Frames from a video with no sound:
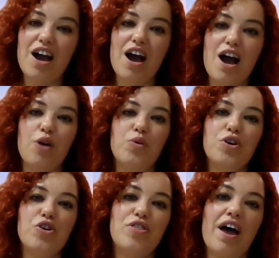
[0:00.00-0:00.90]
I
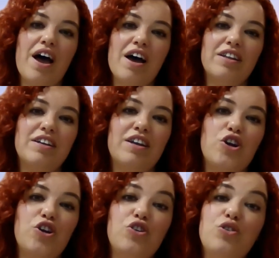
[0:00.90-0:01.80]
wish that in
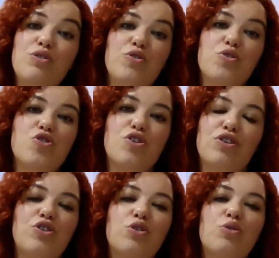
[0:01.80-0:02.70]
our new future,
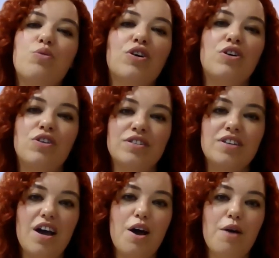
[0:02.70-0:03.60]
new
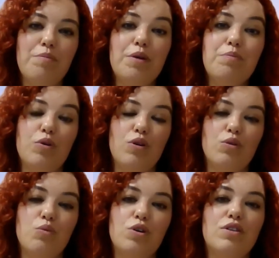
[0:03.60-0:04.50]
world,
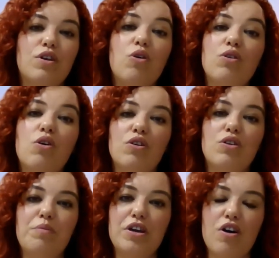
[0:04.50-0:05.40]
people will no
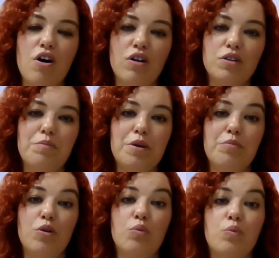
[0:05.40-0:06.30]
longer be called
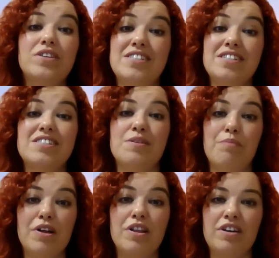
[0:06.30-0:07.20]
people with
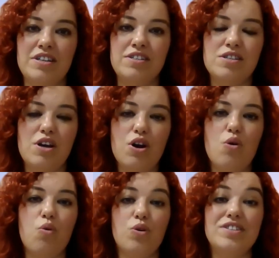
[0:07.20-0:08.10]
disabilities
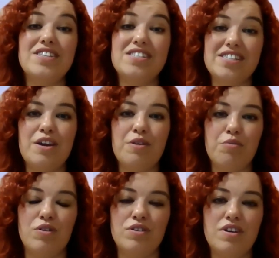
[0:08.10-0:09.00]
or
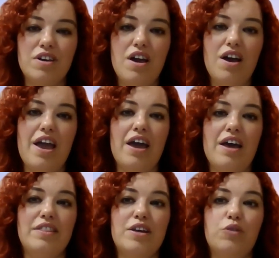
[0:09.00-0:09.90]
disabled,
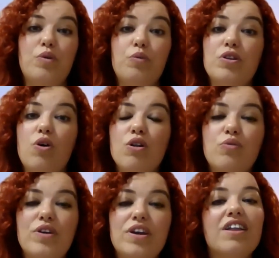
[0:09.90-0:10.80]
and that we will all
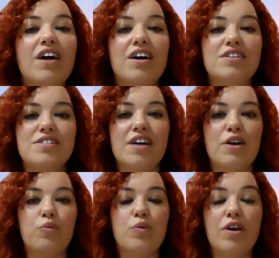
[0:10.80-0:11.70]
realize
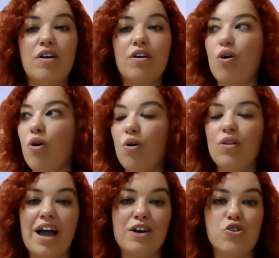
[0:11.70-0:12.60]
that we are
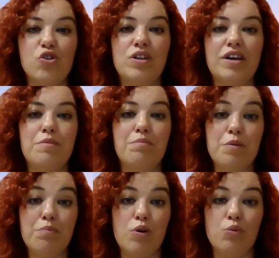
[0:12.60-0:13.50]
all actually
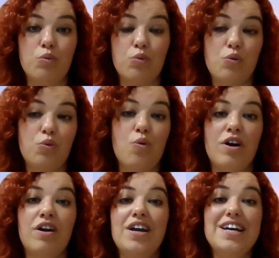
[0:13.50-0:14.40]
people who
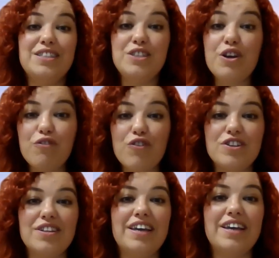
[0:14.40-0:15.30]
are
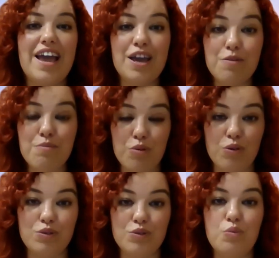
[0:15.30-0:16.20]
differently
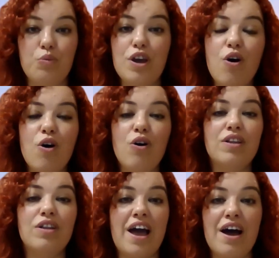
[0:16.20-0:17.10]
abled. We
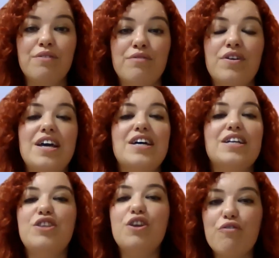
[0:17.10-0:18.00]
all have
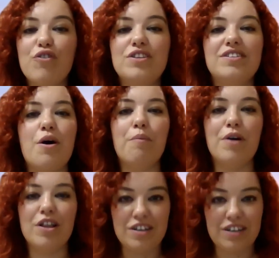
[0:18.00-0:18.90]
different
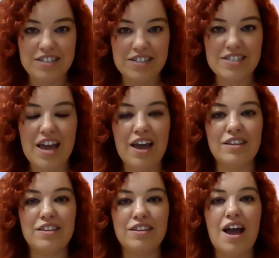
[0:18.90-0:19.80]
abilities,
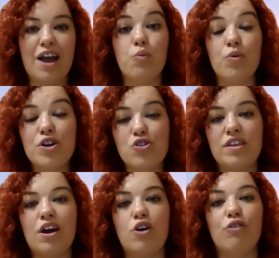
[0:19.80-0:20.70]
and I wish
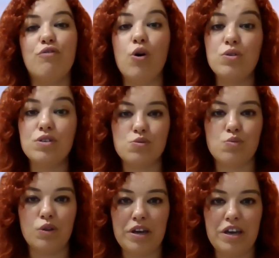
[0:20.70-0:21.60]
that our focus
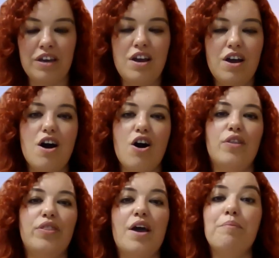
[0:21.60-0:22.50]
will be
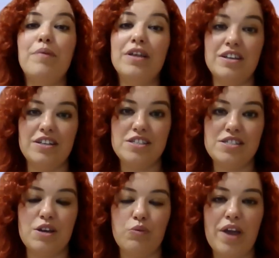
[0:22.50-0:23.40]
on the
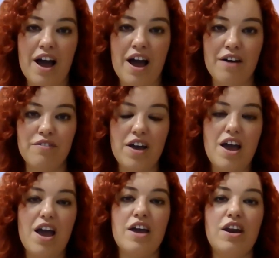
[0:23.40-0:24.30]
abilities that we have
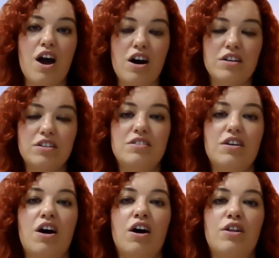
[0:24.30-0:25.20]
and not
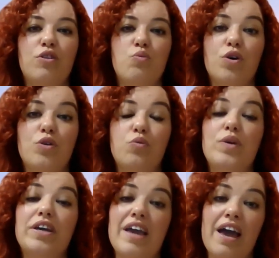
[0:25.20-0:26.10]
on what
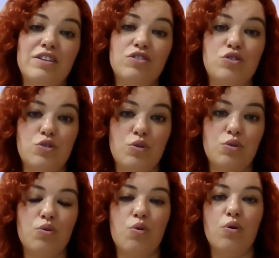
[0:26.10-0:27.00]
we can't
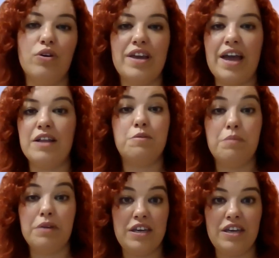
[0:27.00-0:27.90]
do or can't
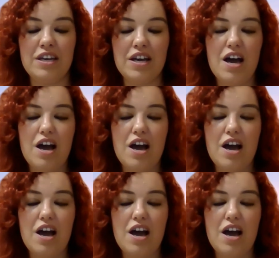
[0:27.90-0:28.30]
be.